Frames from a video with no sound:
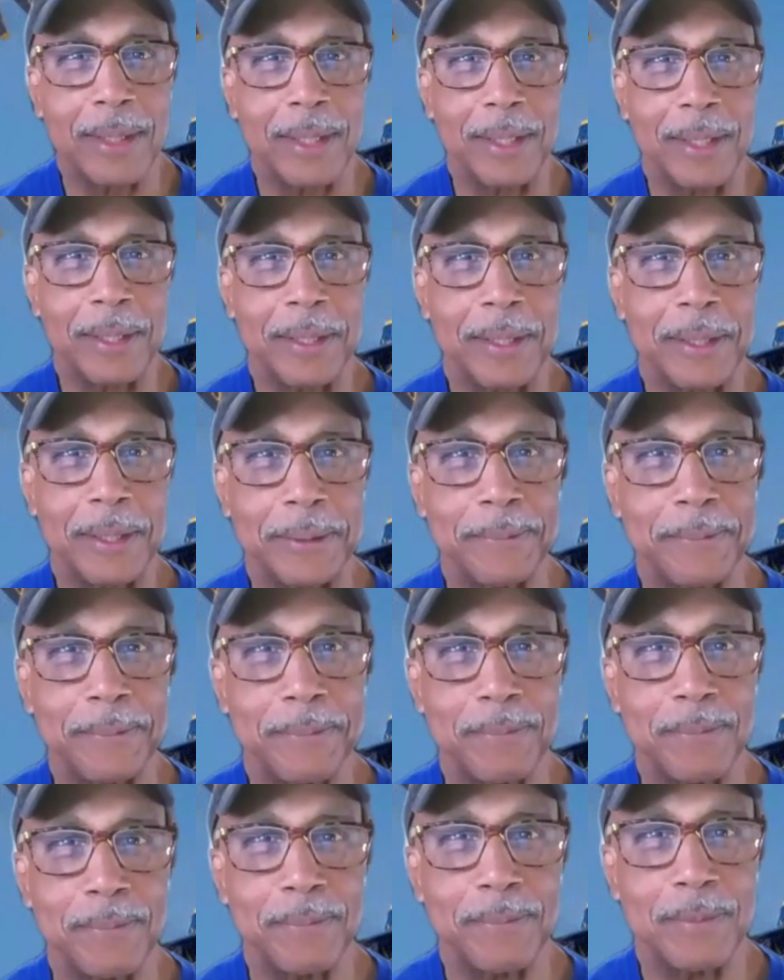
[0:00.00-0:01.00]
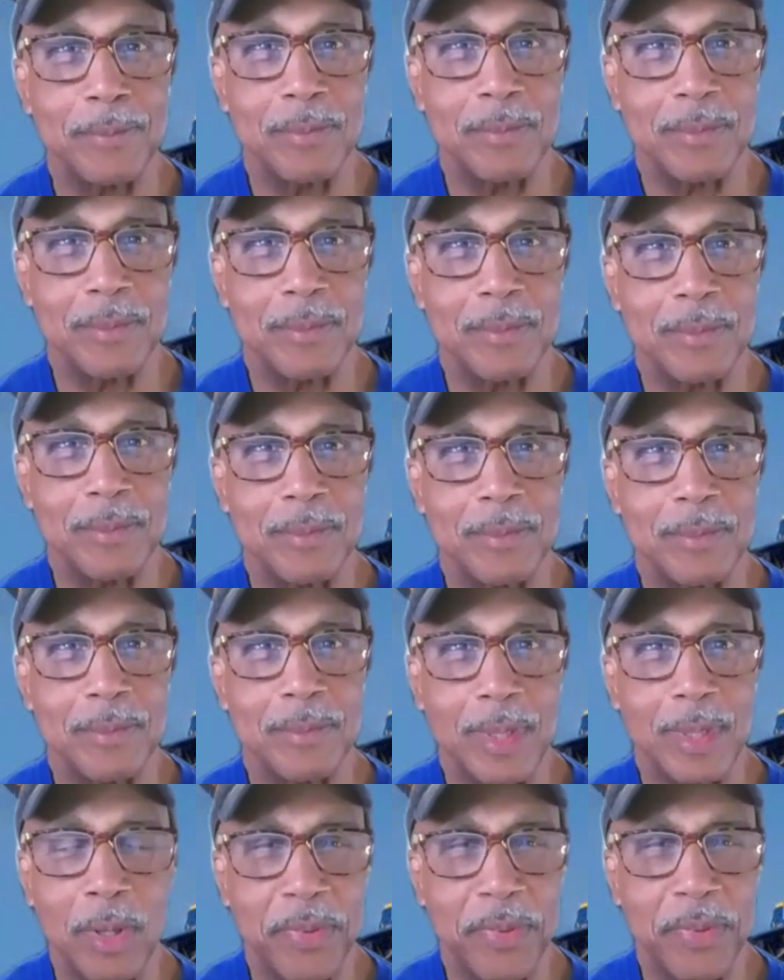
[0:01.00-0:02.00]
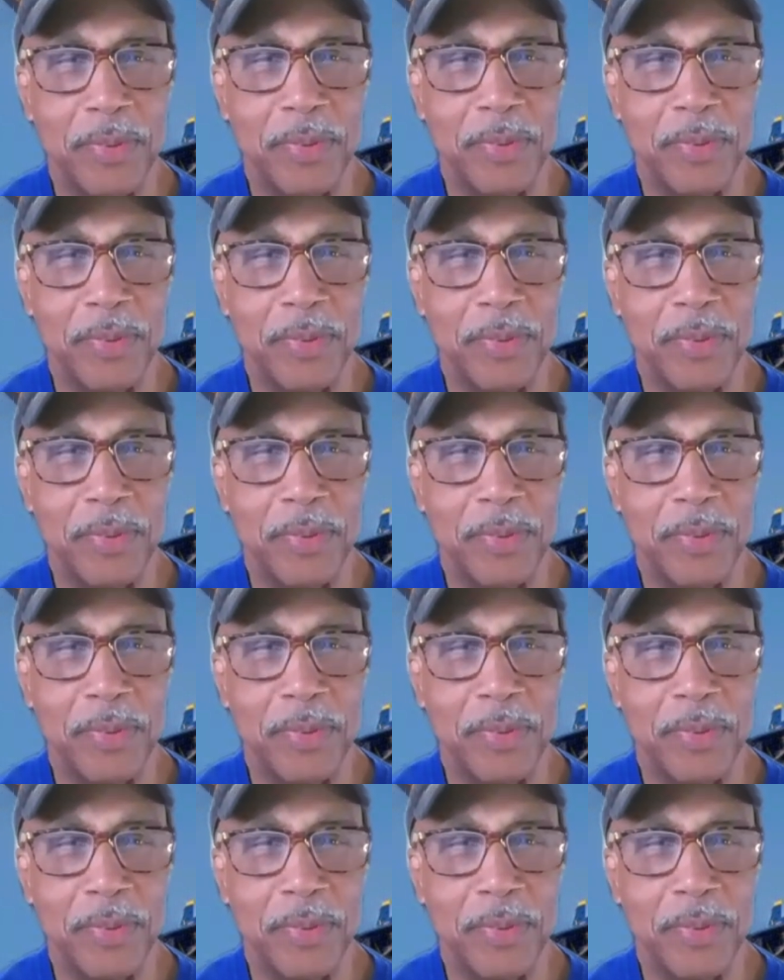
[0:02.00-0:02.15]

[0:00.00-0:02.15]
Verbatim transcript: Uh, I wonder